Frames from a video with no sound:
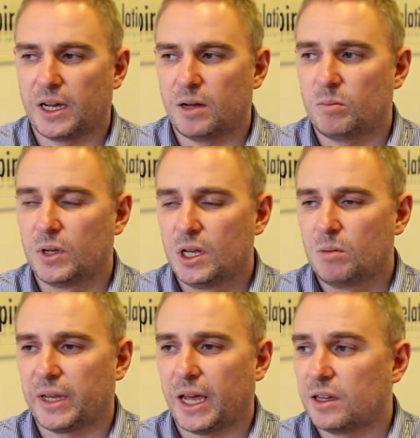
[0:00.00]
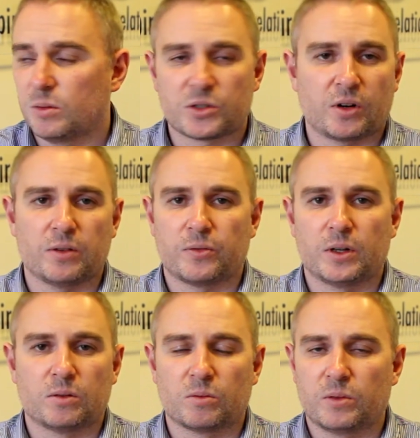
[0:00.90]
But yeah, it was great
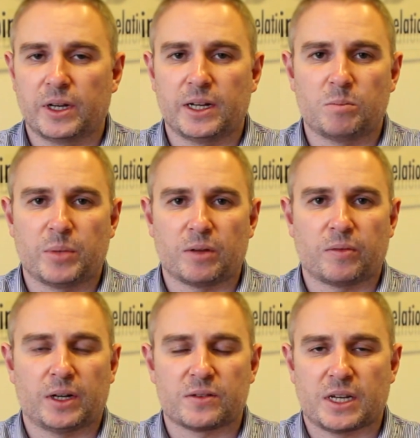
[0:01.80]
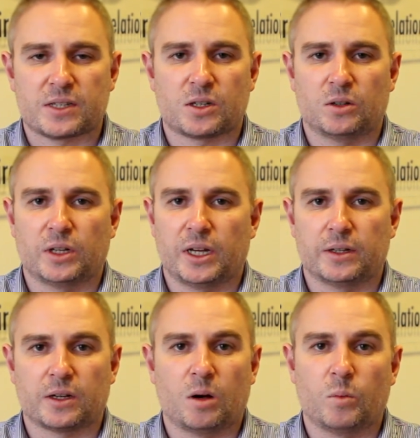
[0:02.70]
fun. Really big fan of Sascon,
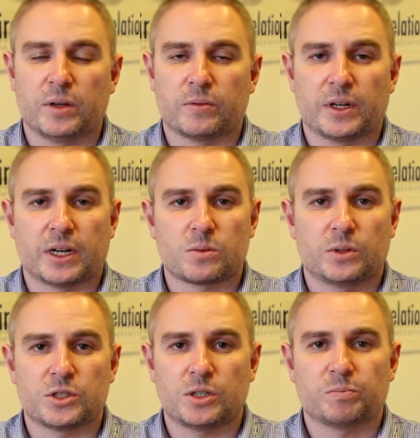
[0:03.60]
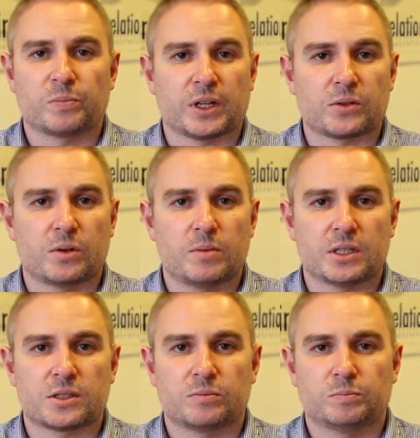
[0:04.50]
and can't wait for the next one in June. Thanks very
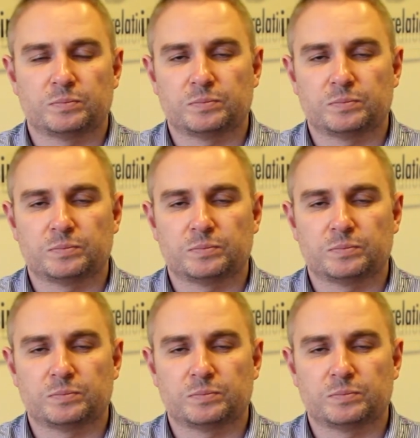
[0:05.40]
much.